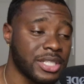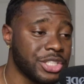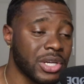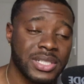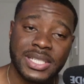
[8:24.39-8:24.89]

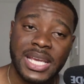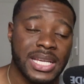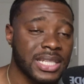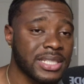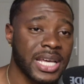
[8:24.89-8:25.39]
Just
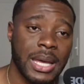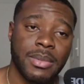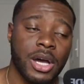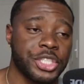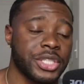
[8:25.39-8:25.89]
taking the time
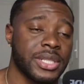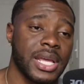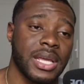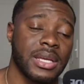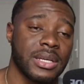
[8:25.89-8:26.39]
out your
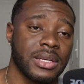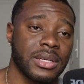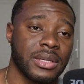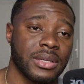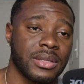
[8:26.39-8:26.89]
day
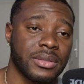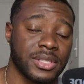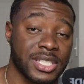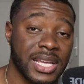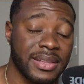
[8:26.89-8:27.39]

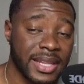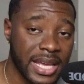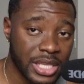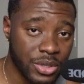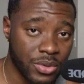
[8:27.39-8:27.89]
to say
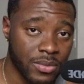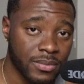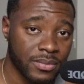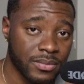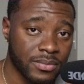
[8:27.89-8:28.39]
thank you.
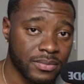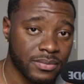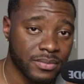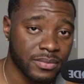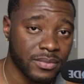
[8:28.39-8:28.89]

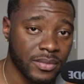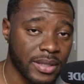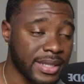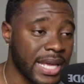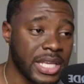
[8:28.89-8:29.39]

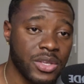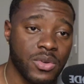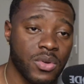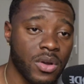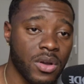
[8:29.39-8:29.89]
Thank
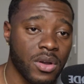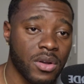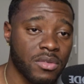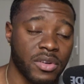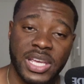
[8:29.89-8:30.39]
you
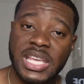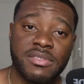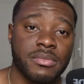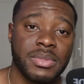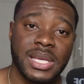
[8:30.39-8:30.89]
for
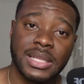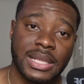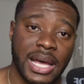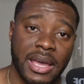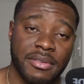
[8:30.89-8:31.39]
even being
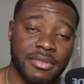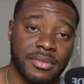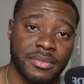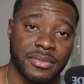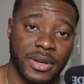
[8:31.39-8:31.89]
alive,
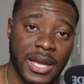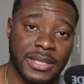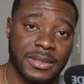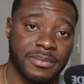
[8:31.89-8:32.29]
right?